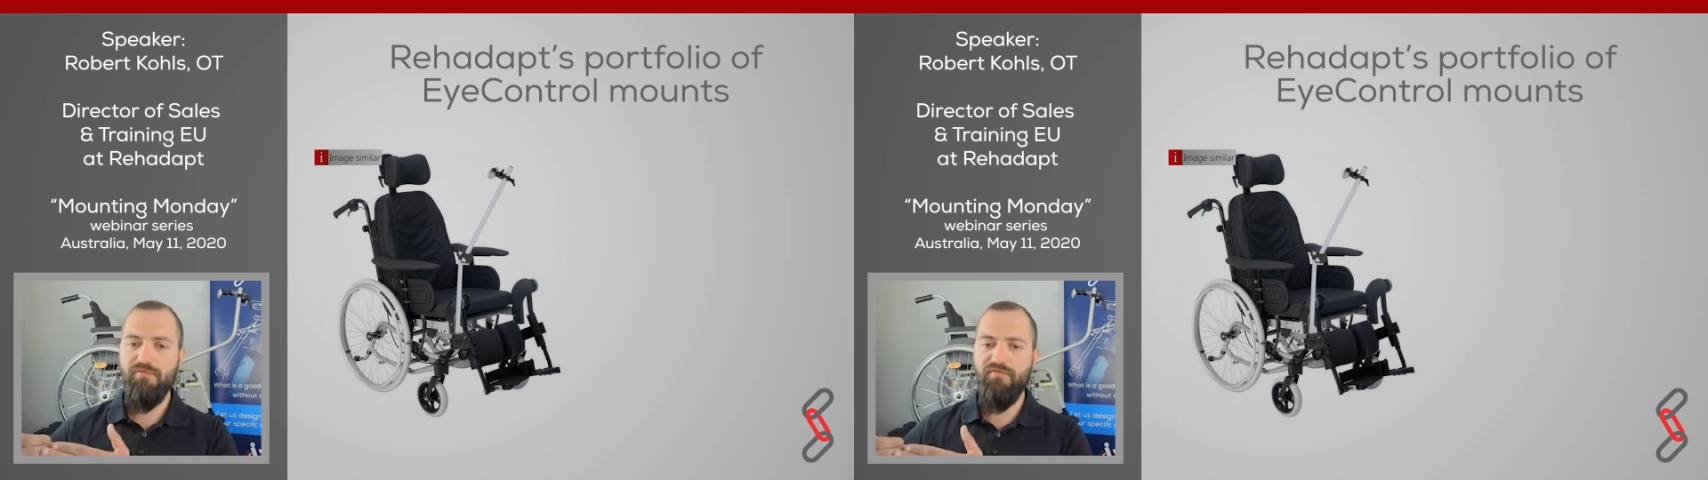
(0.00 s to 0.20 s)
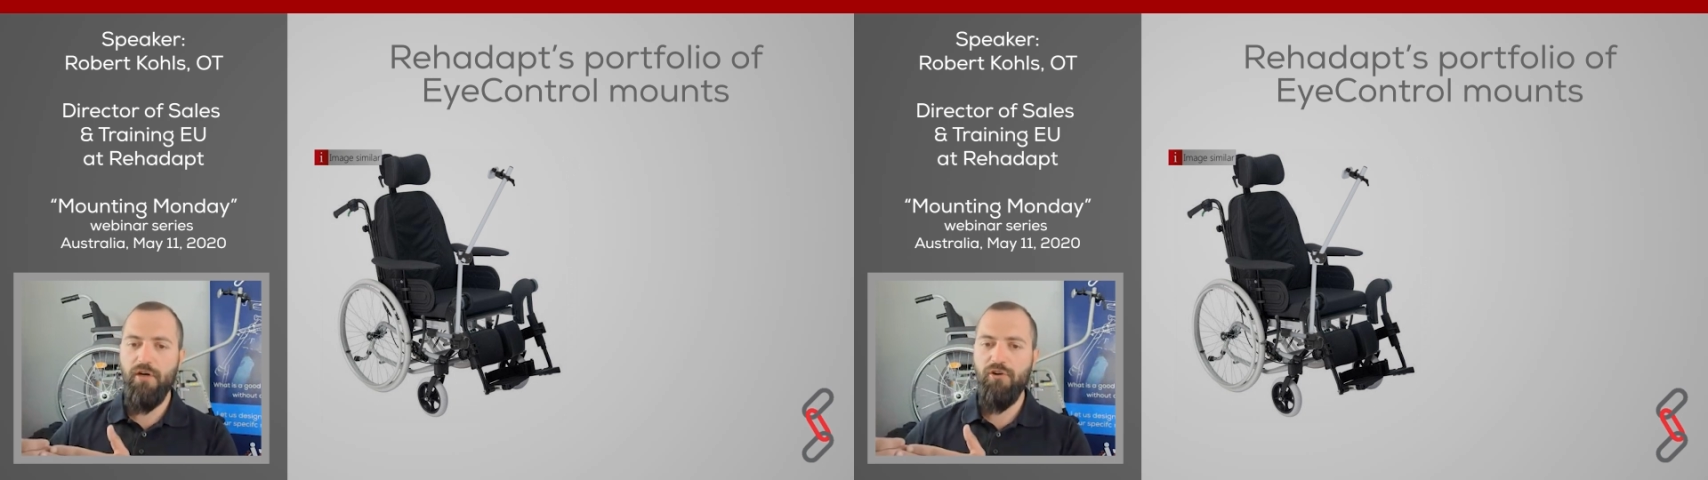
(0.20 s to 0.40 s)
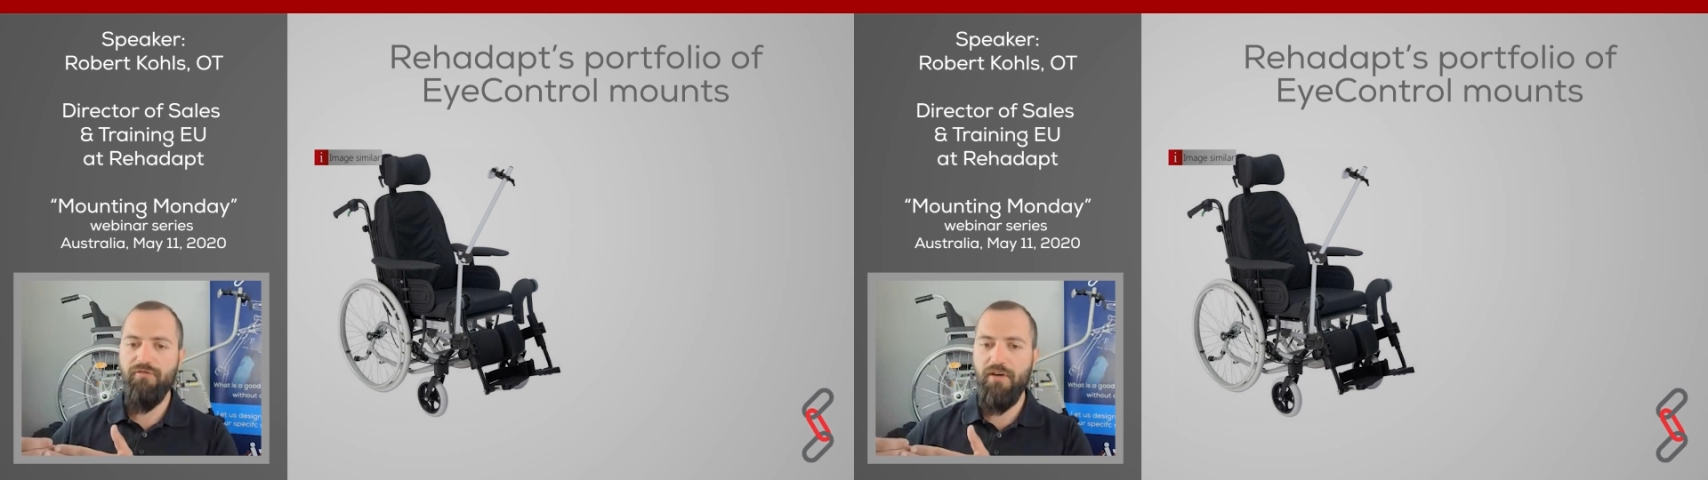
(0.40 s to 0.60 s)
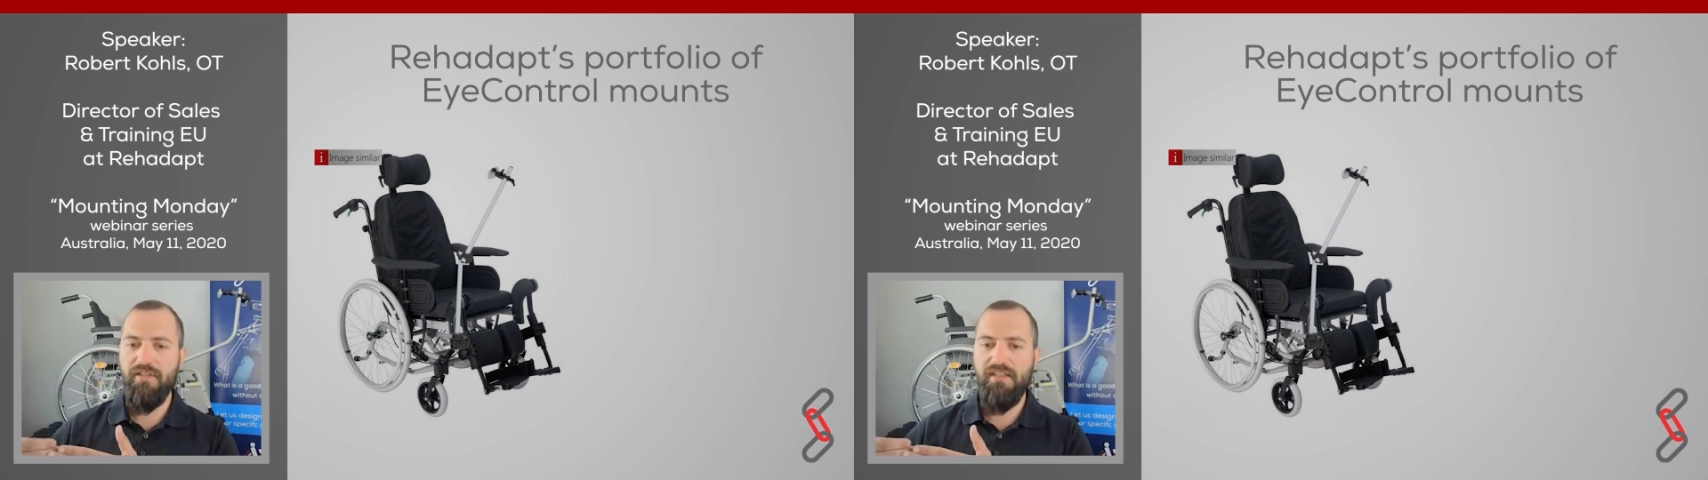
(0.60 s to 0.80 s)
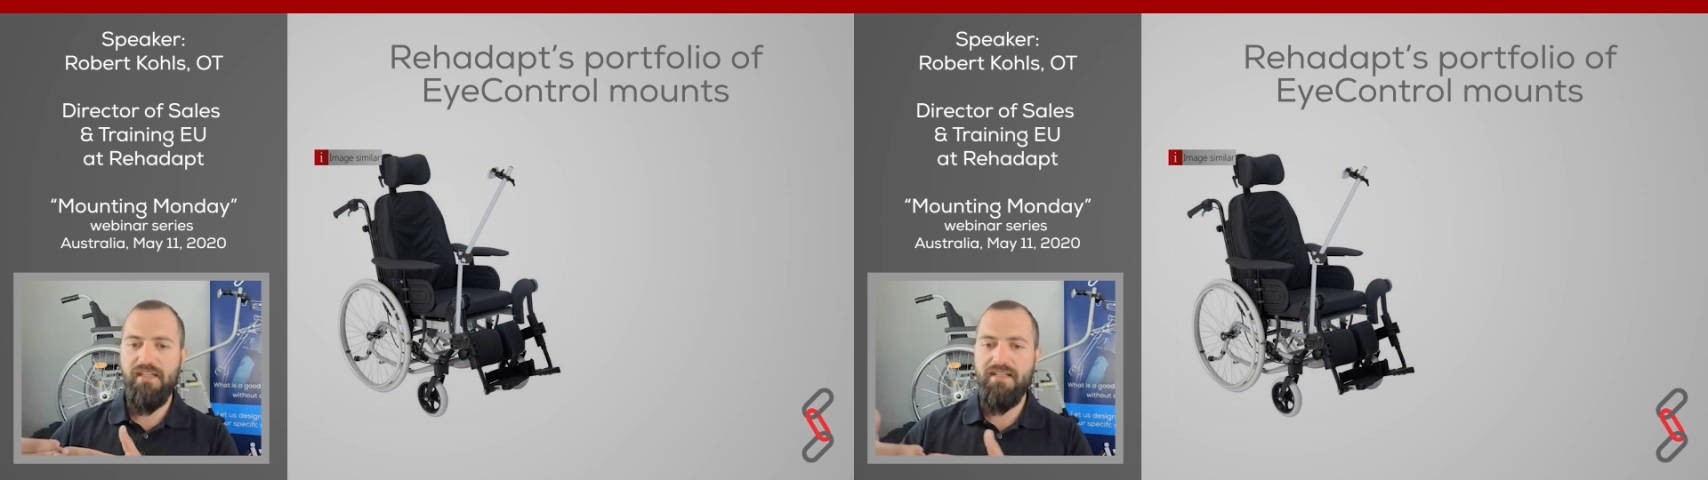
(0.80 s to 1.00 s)
very,
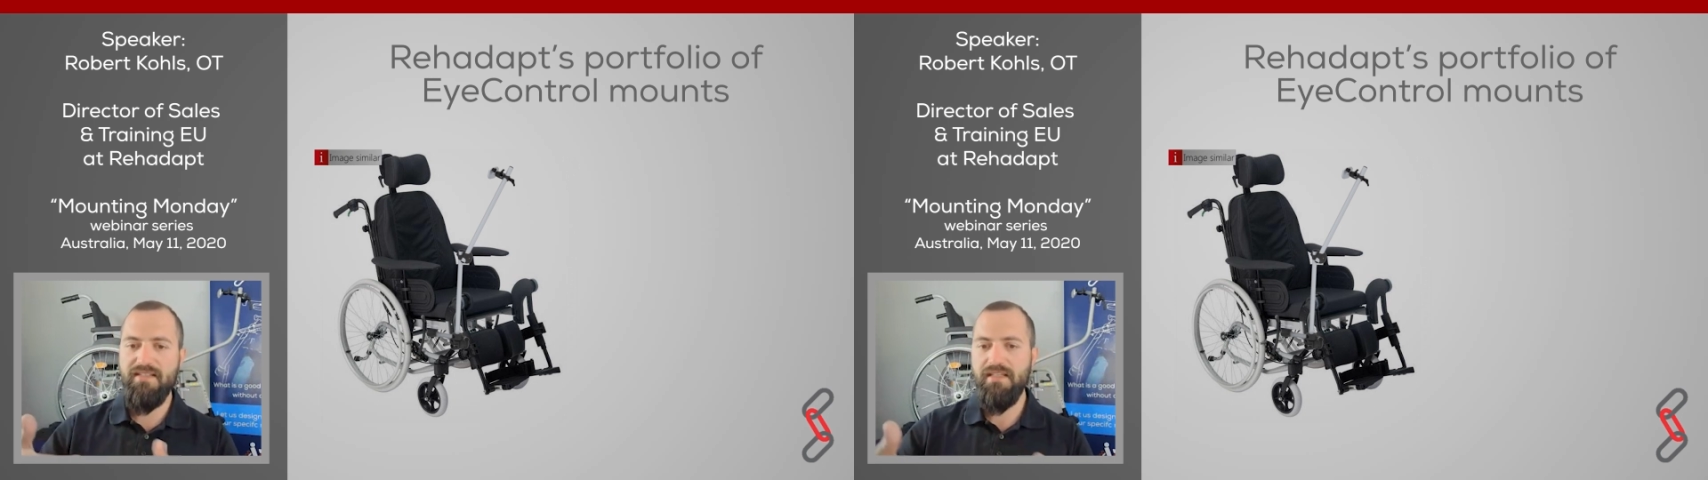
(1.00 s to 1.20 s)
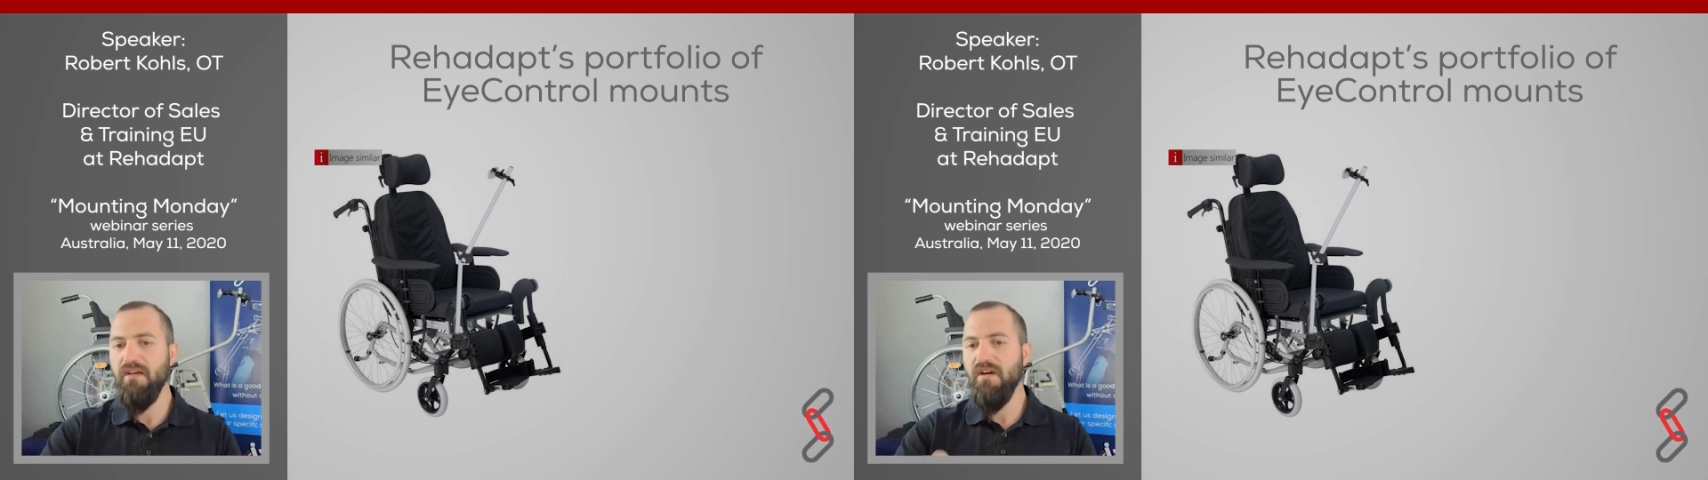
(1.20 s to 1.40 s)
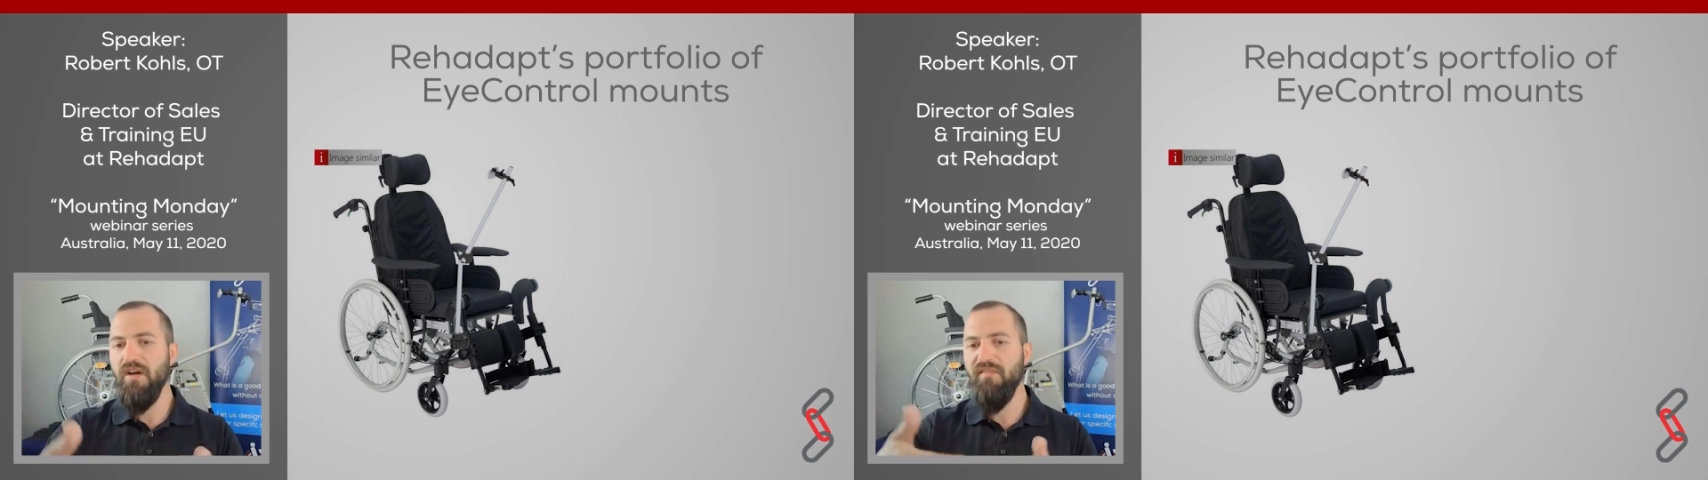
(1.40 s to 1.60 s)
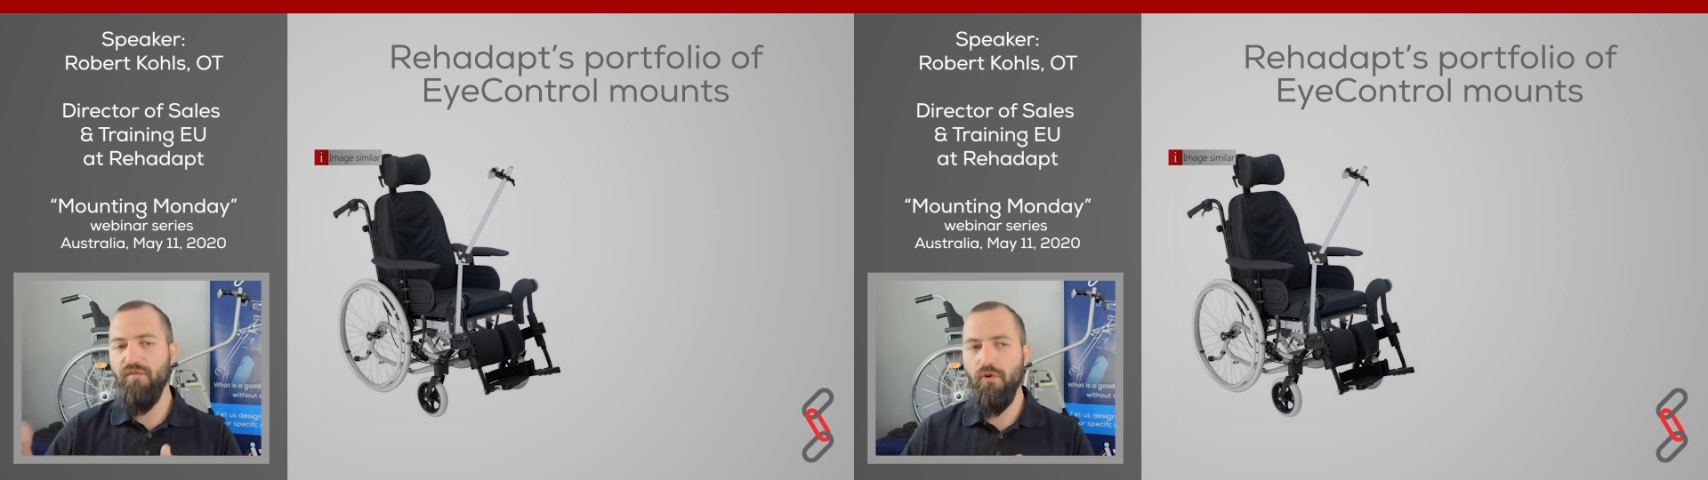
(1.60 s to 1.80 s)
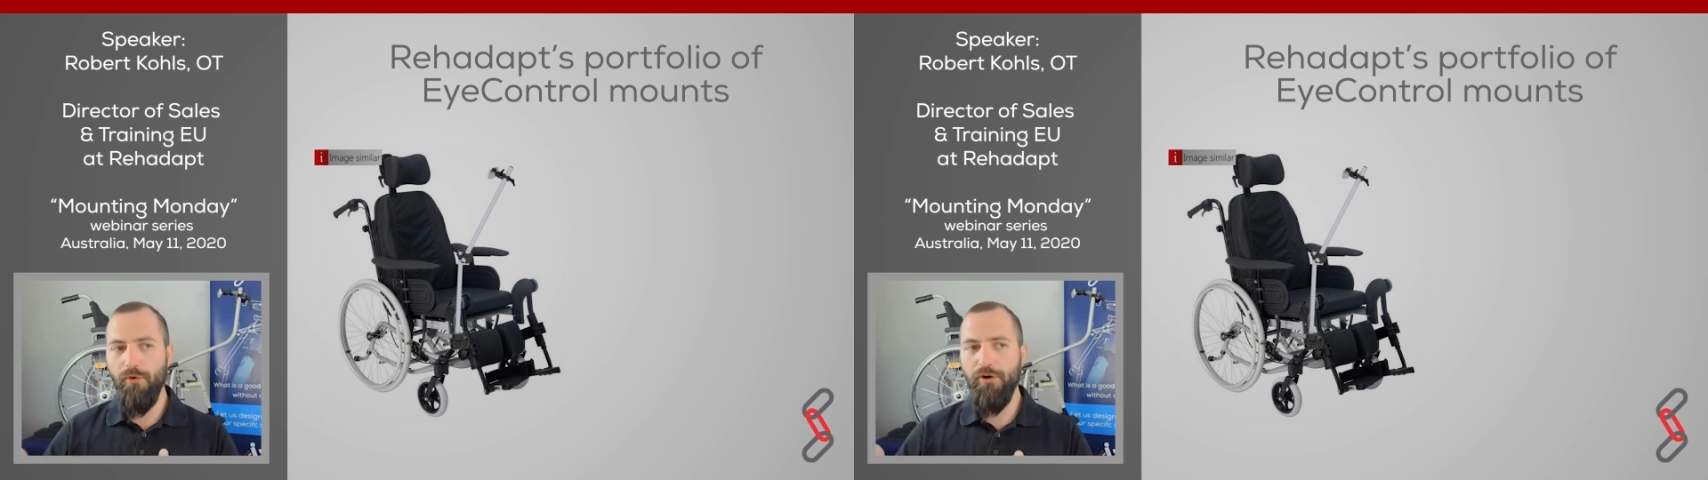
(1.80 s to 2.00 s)
very easy
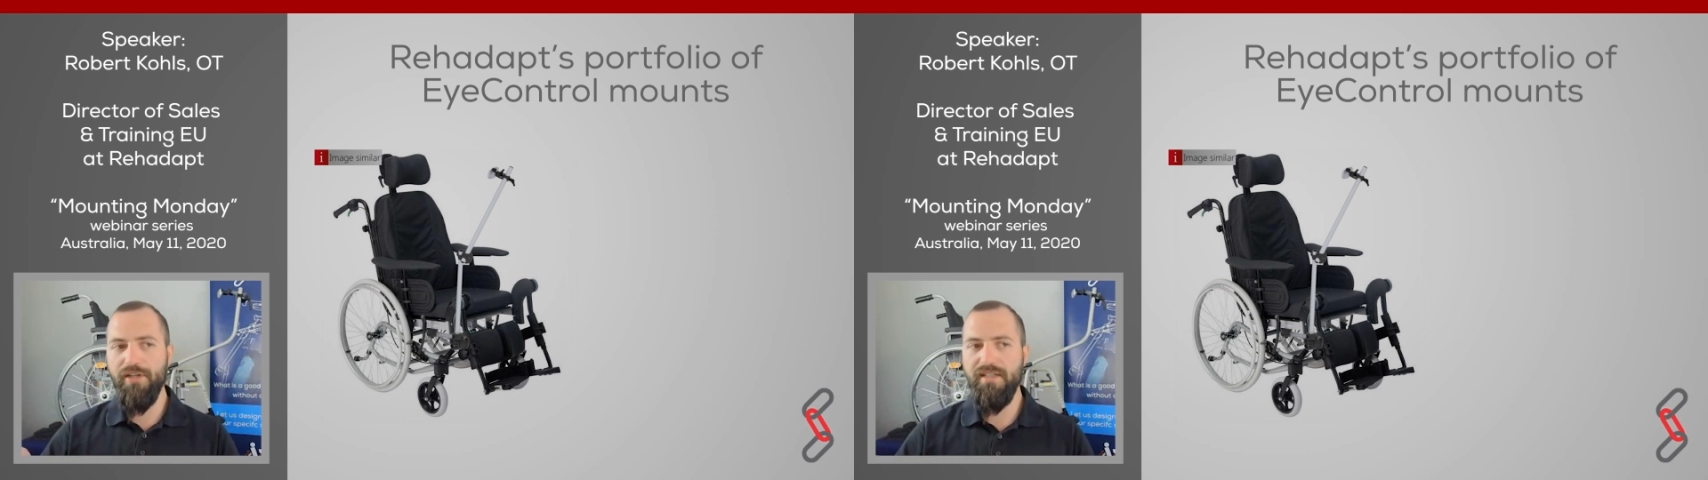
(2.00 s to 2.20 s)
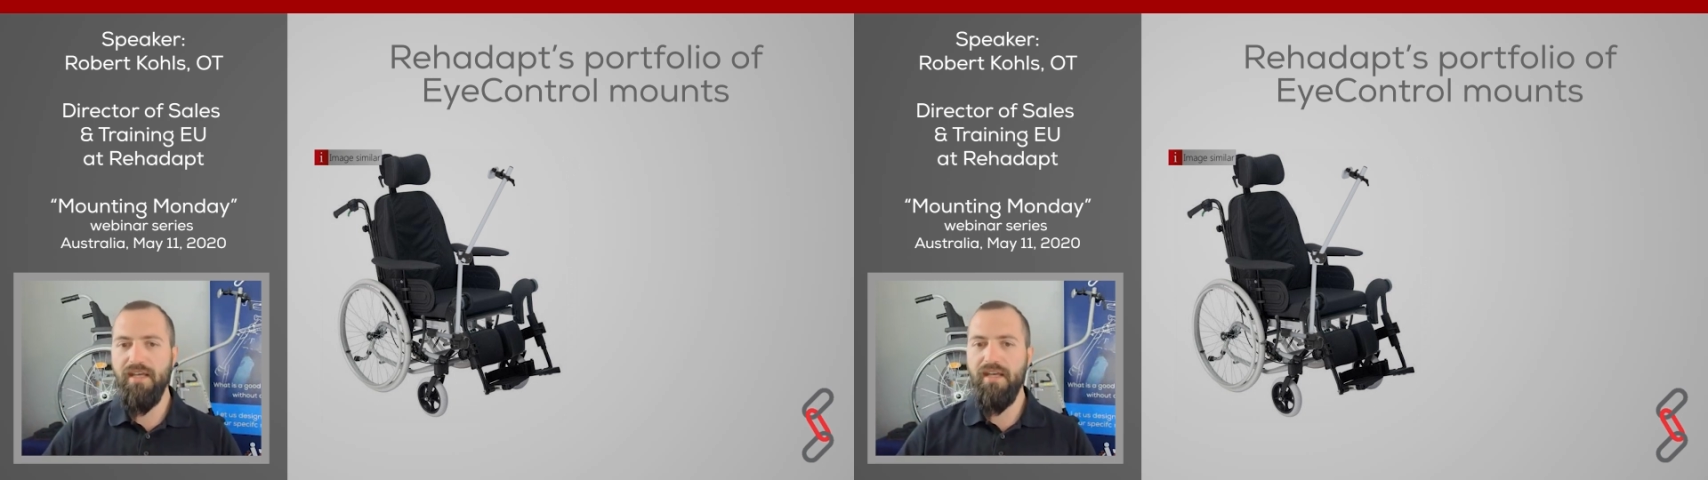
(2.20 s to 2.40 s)
forward,